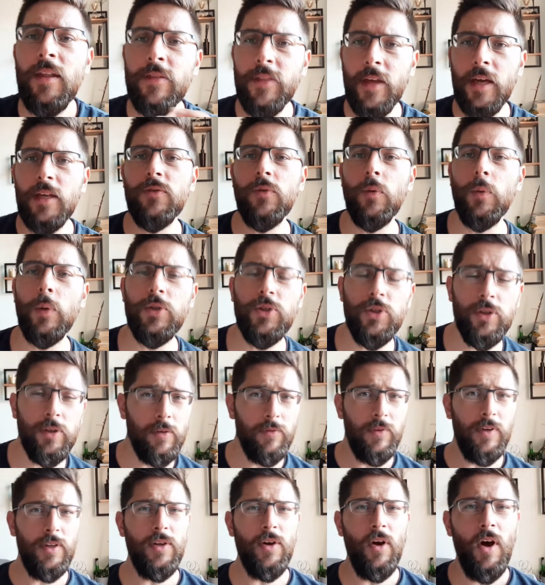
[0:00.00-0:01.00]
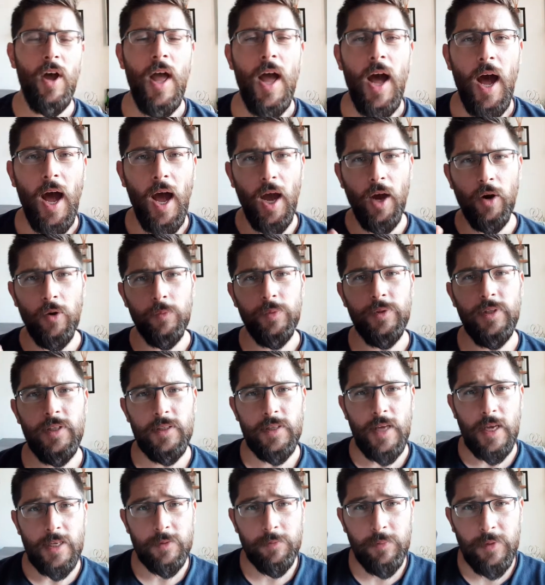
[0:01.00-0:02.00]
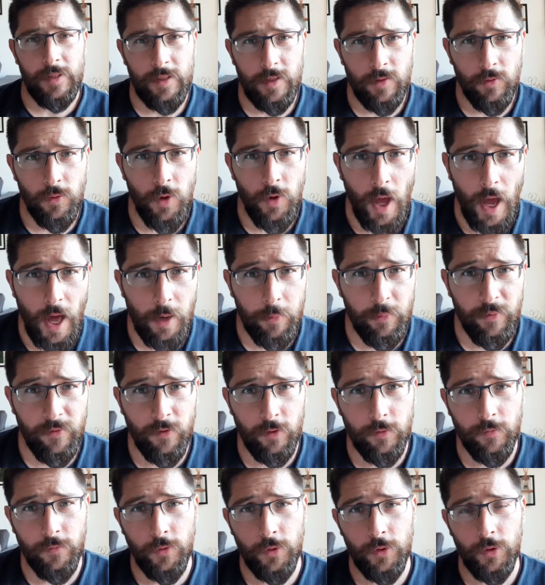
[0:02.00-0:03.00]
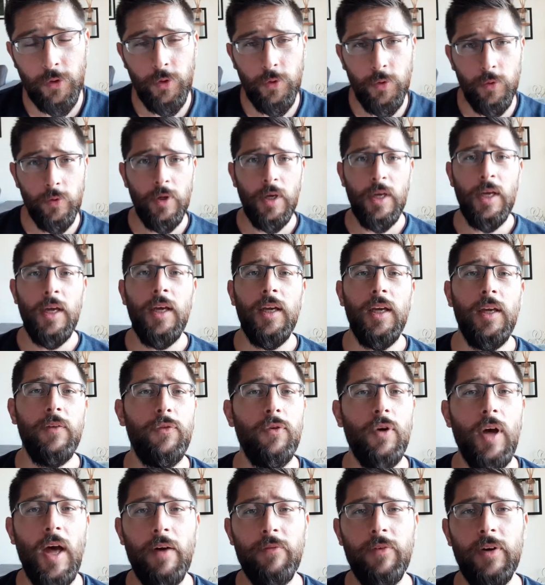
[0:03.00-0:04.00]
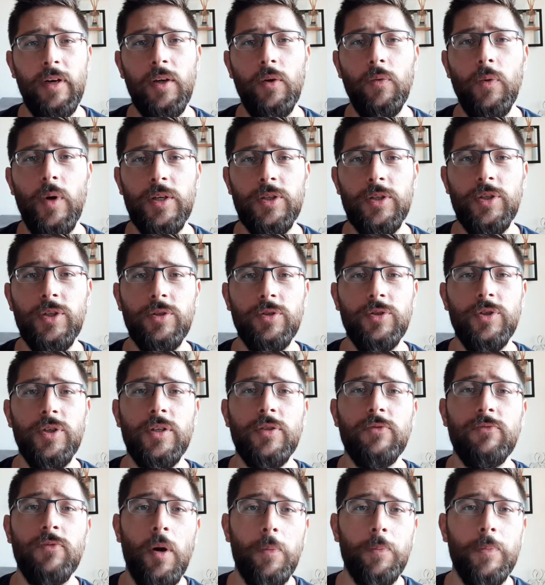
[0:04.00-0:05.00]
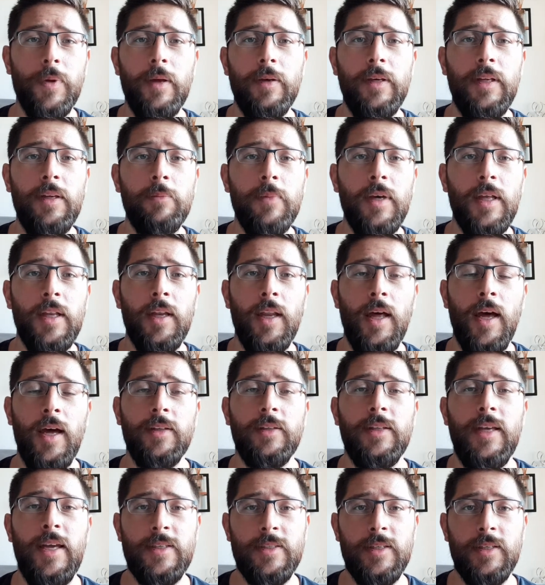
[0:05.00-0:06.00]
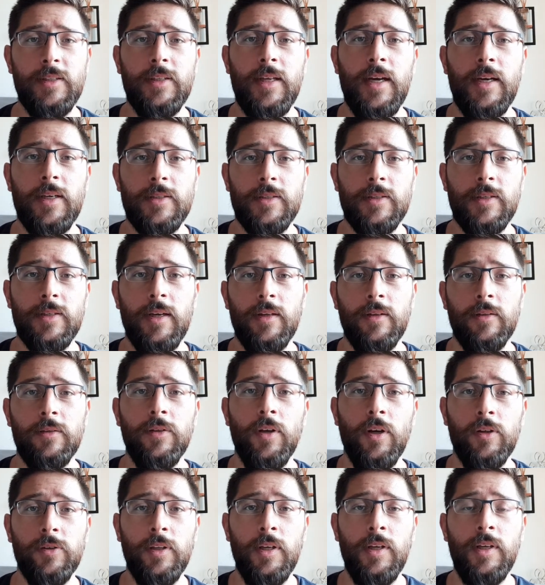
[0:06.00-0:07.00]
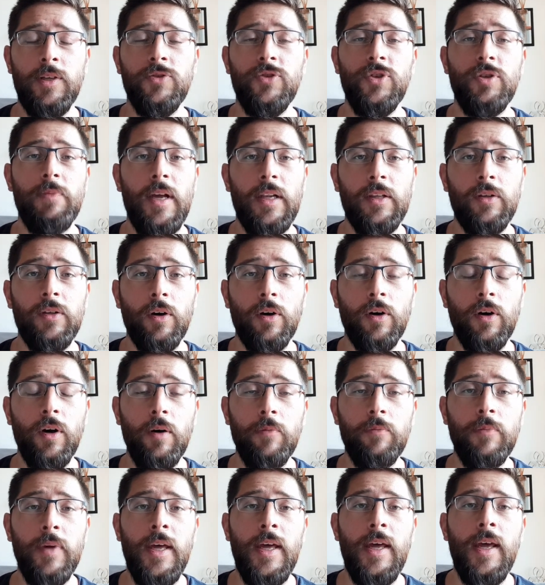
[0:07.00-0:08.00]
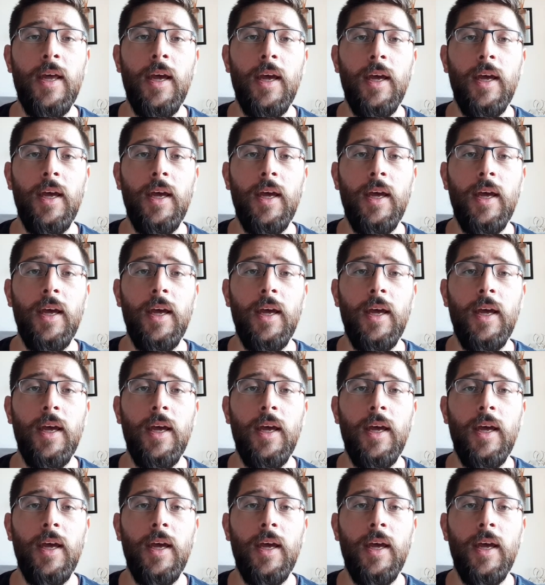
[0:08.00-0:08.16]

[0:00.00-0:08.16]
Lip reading: Thanks for watching the video. I hope this has been helpful for you. If you have any question, just drop me an email at ESENtaxa@gmail.com.